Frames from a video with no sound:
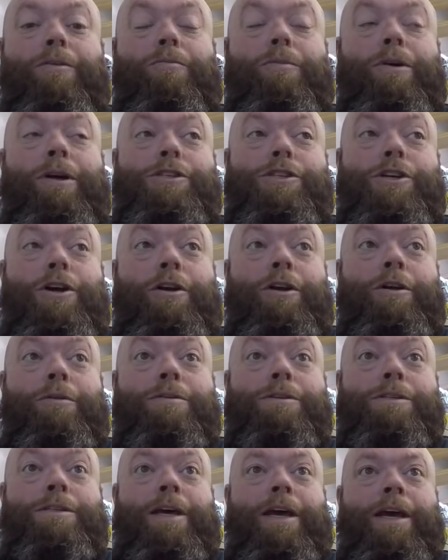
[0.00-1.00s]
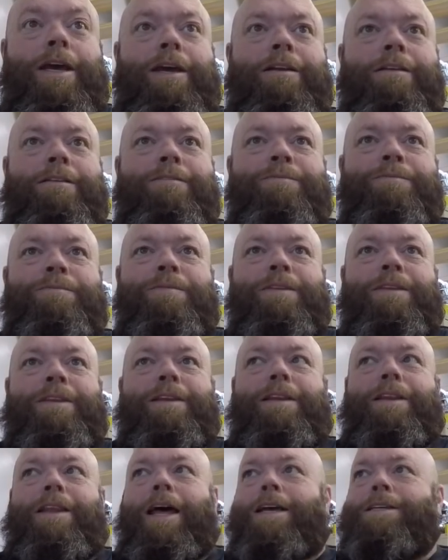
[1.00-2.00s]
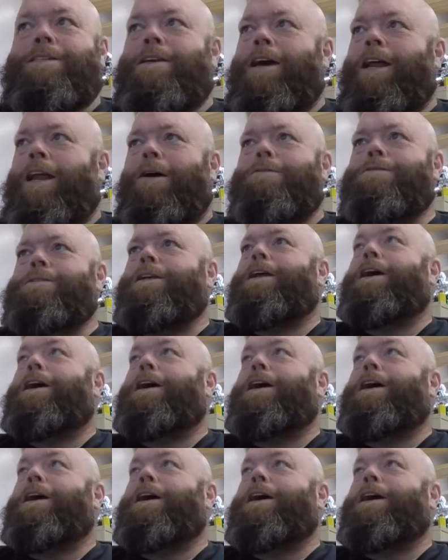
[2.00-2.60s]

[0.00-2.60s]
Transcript: When Johnny was saying last night, I was sitting